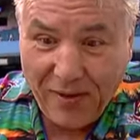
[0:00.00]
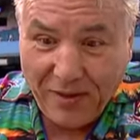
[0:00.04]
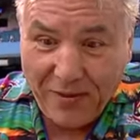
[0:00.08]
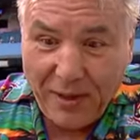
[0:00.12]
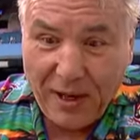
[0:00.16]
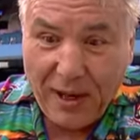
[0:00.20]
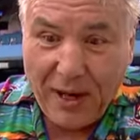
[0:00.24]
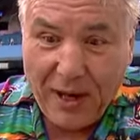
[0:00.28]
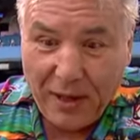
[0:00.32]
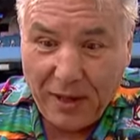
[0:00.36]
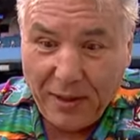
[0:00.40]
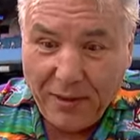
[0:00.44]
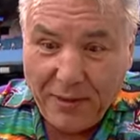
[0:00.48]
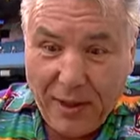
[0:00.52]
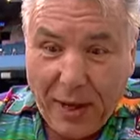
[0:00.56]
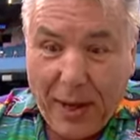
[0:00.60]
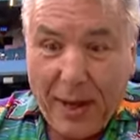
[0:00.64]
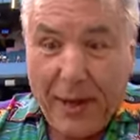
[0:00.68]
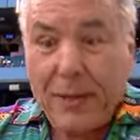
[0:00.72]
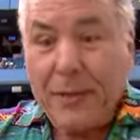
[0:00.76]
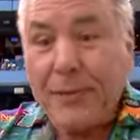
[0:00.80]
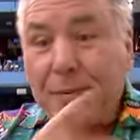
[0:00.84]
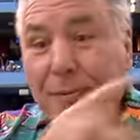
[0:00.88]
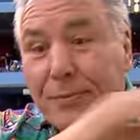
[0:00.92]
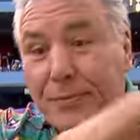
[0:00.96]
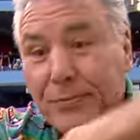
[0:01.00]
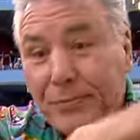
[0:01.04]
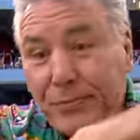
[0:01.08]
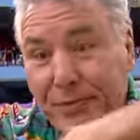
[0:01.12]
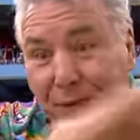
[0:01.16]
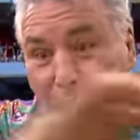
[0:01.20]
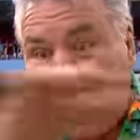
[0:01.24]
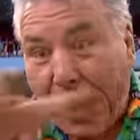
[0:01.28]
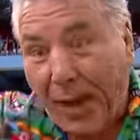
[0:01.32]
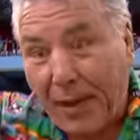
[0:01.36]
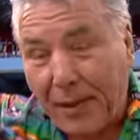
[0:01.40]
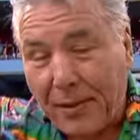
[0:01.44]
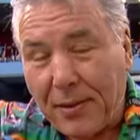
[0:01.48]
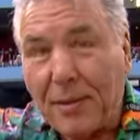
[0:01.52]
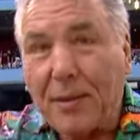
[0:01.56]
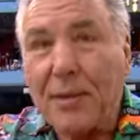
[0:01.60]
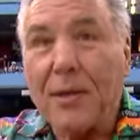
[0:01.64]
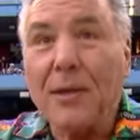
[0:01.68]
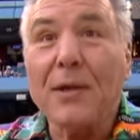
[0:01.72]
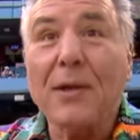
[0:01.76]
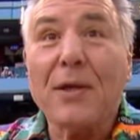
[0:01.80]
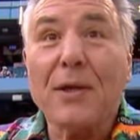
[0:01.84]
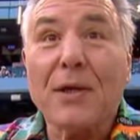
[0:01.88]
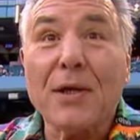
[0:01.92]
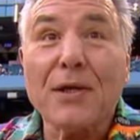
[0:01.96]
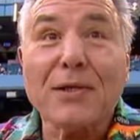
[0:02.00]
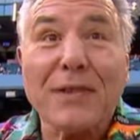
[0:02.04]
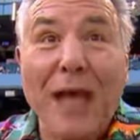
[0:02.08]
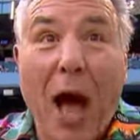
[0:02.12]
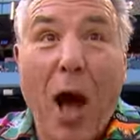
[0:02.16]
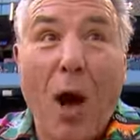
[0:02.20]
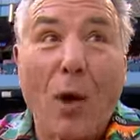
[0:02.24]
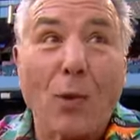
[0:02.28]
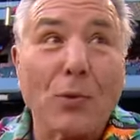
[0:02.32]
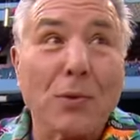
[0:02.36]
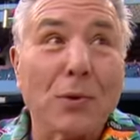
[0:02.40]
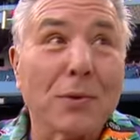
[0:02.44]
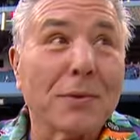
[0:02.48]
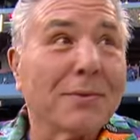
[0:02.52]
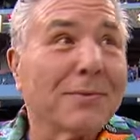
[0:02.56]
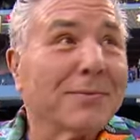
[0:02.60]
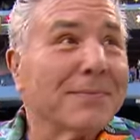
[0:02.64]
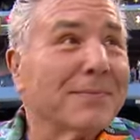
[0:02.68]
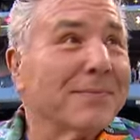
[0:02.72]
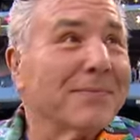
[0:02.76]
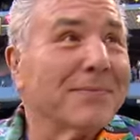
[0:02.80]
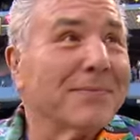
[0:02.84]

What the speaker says: Somehow thinking life will be easier if you take a drug.